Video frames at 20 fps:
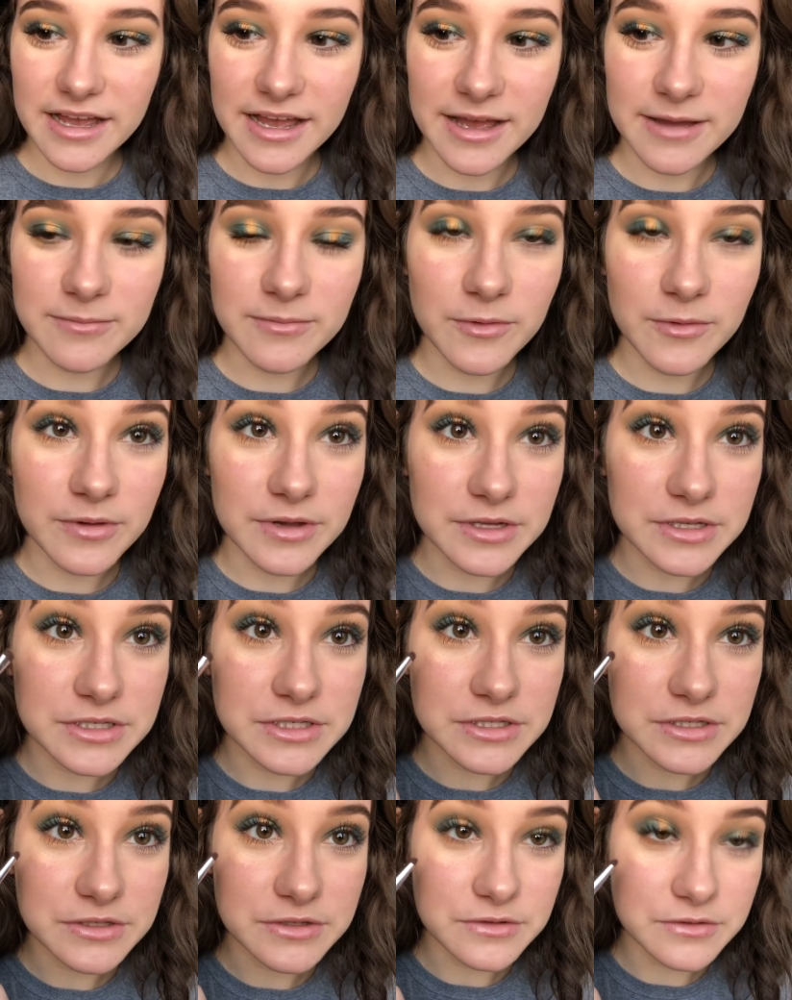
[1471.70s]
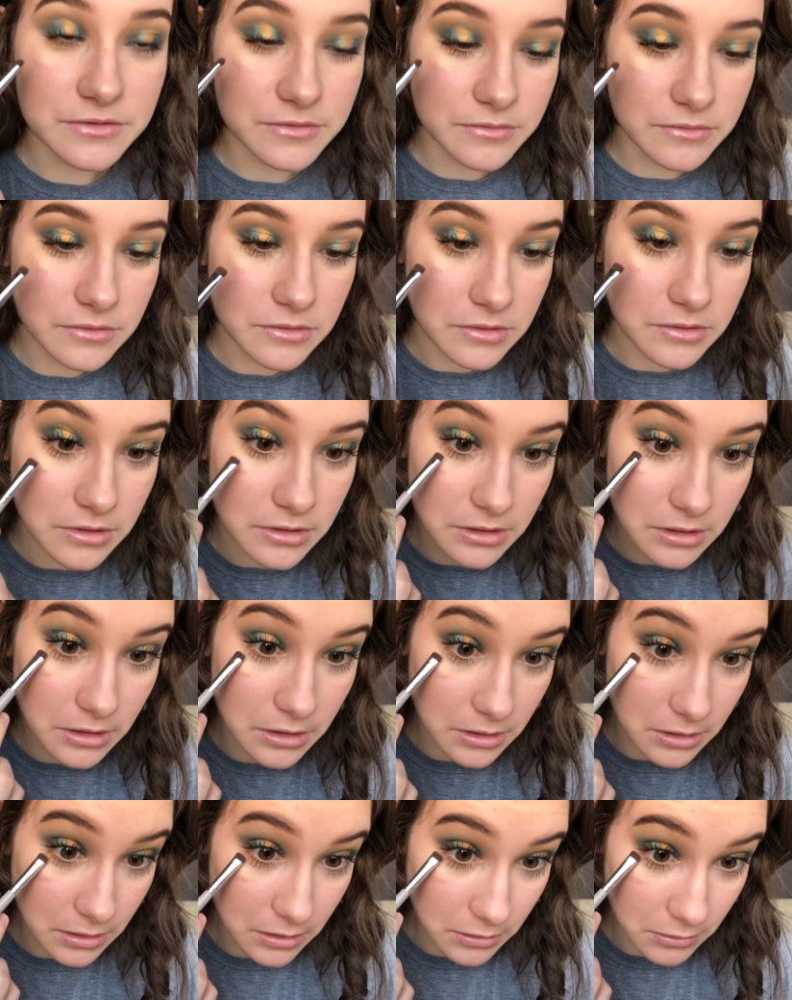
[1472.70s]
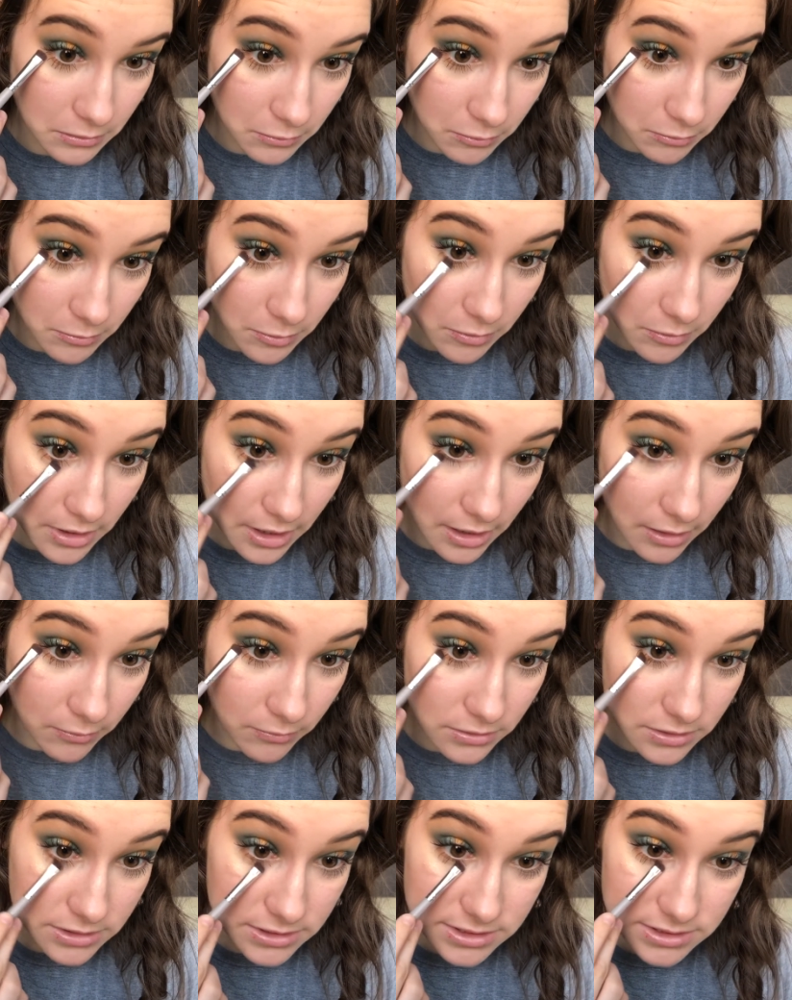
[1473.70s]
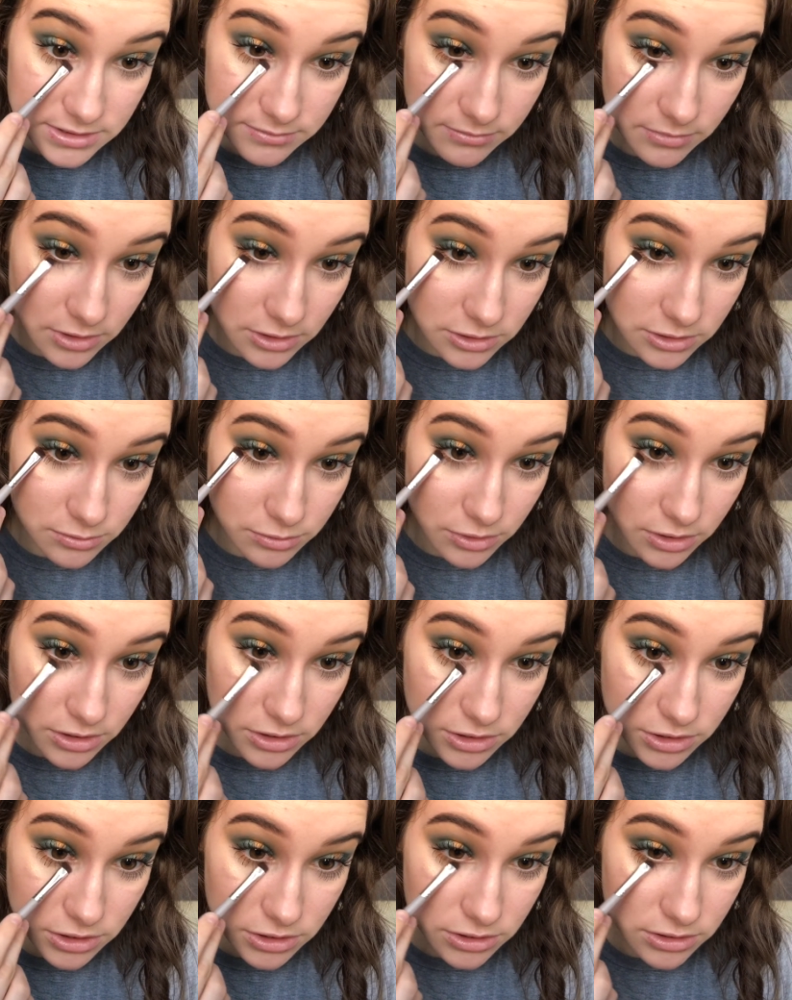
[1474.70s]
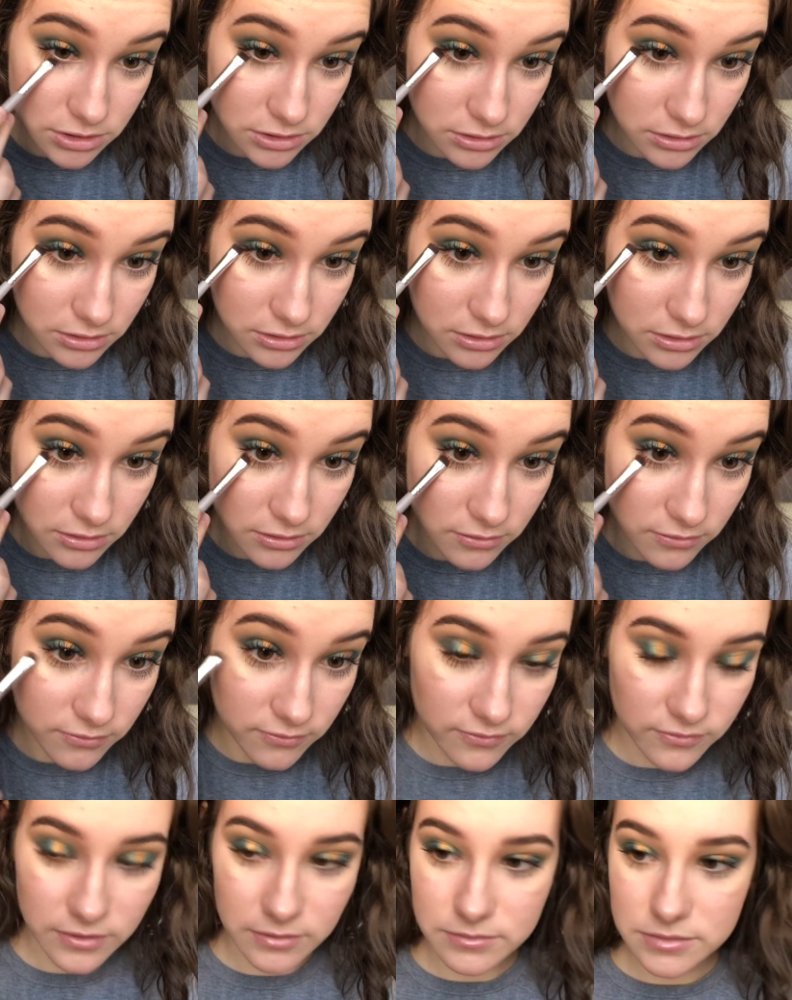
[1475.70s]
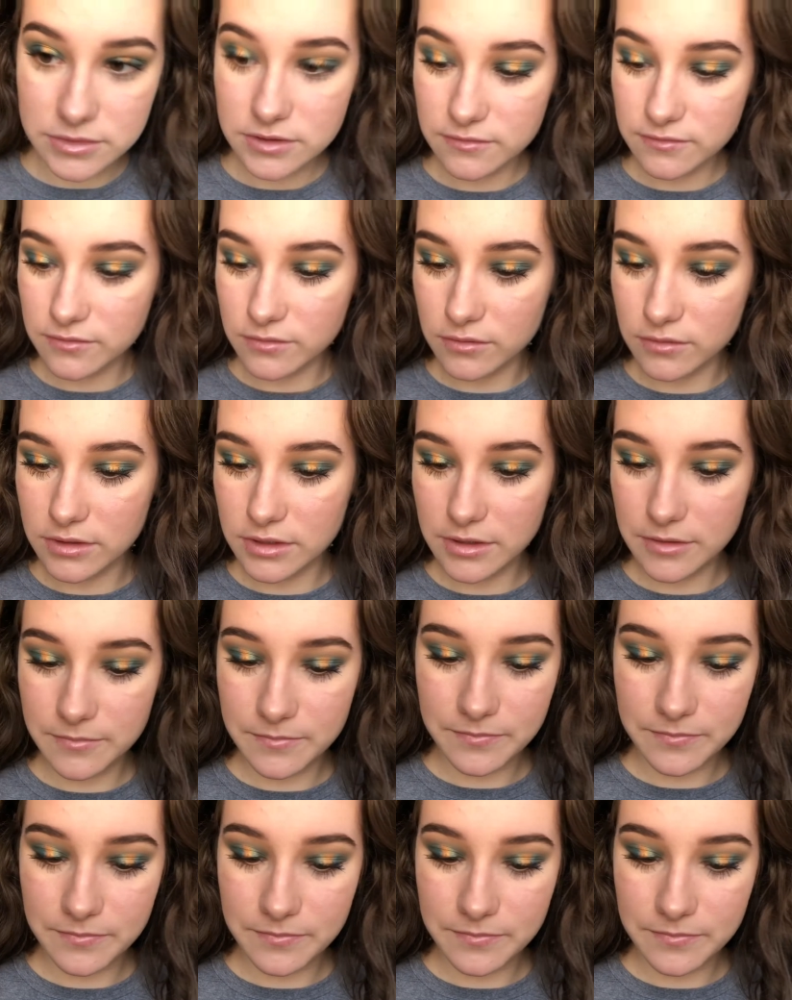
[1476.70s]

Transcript: I'm going to smoke it out with this smudge brush from Sephora.